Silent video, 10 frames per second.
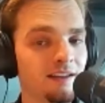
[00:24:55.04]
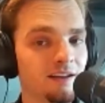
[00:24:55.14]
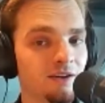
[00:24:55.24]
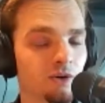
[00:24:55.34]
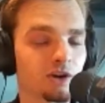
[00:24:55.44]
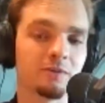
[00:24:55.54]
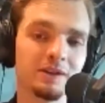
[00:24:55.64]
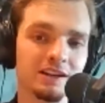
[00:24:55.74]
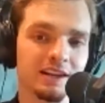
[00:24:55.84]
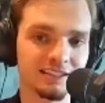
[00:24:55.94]
or it could be
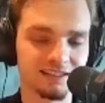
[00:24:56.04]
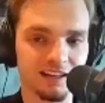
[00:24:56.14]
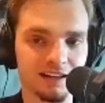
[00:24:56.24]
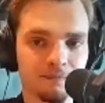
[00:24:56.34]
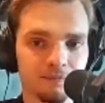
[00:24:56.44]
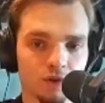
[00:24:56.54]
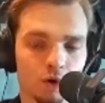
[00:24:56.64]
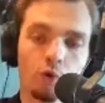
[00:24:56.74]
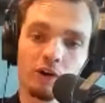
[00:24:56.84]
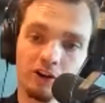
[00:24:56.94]
the next day
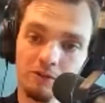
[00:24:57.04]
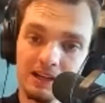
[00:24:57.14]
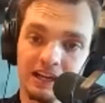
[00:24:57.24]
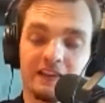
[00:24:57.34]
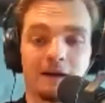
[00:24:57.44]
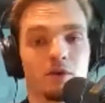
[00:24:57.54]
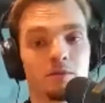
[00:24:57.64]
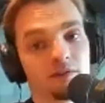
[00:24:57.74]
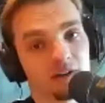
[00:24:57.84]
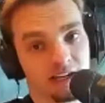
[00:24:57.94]
or it could be in that
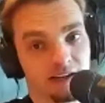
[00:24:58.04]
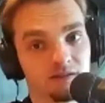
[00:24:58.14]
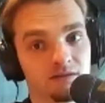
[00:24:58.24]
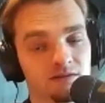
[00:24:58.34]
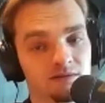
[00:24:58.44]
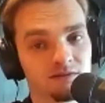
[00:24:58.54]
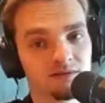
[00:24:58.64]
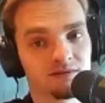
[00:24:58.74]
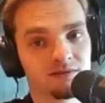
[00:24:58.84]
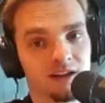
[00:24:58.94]
moment right now.
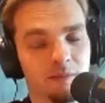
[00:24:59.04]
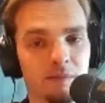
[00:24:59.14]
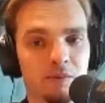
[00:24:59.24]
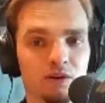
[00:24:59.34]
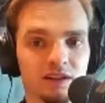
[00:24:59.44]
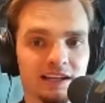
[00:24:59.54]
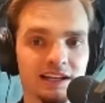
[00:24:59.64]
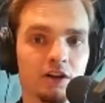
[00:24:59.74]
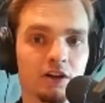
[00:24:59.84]
And maybe we're letting other